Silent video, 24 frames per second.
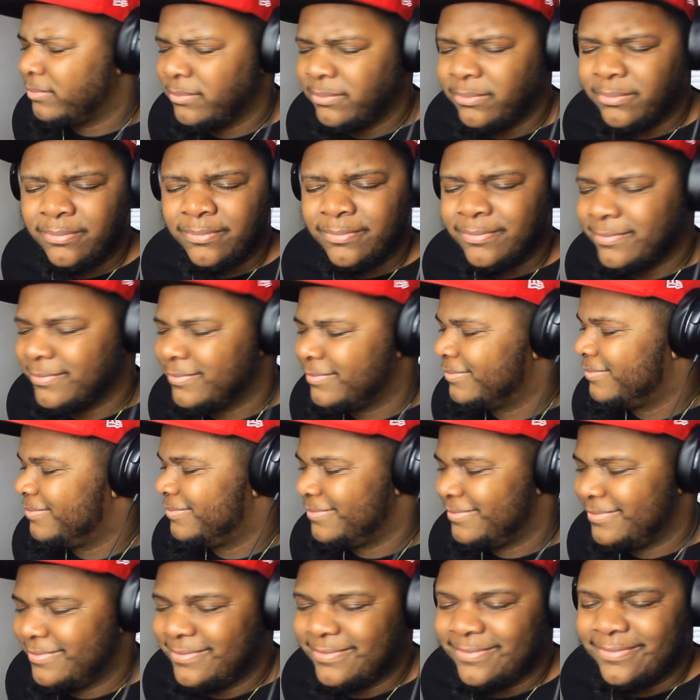Suck a penis. I'll do
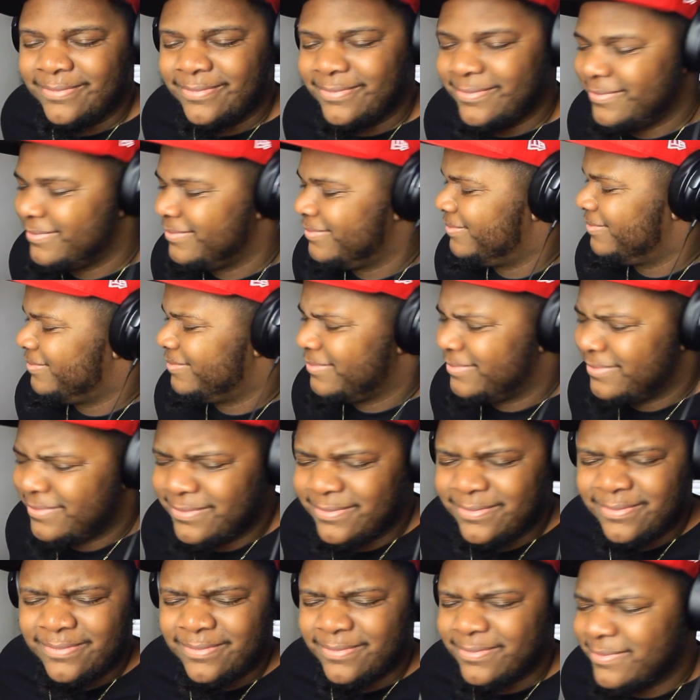the opposite. Eat your